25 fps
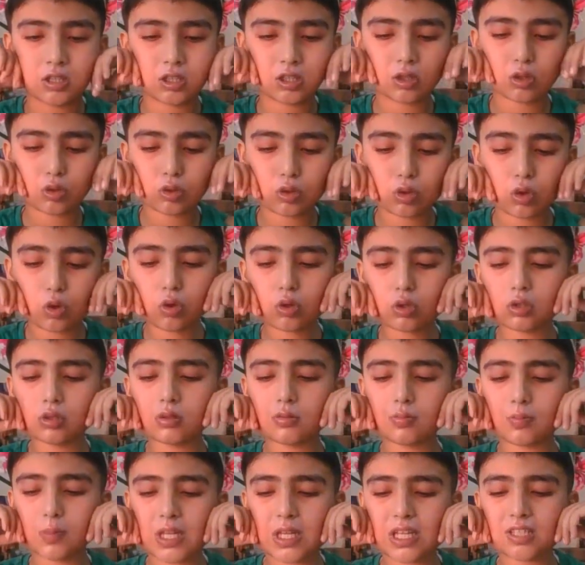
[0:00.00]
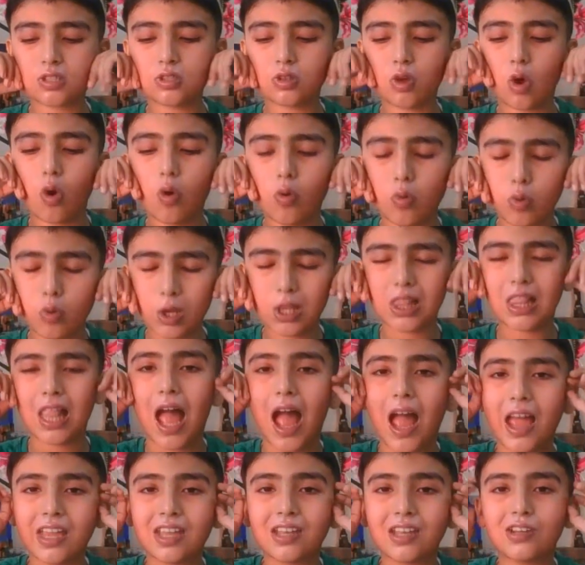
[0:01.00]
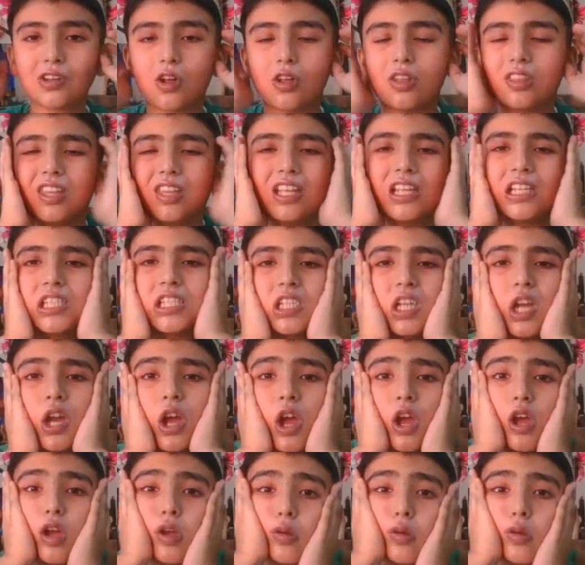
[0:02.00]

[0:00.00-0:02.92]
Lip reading: So don't be so reliant on this.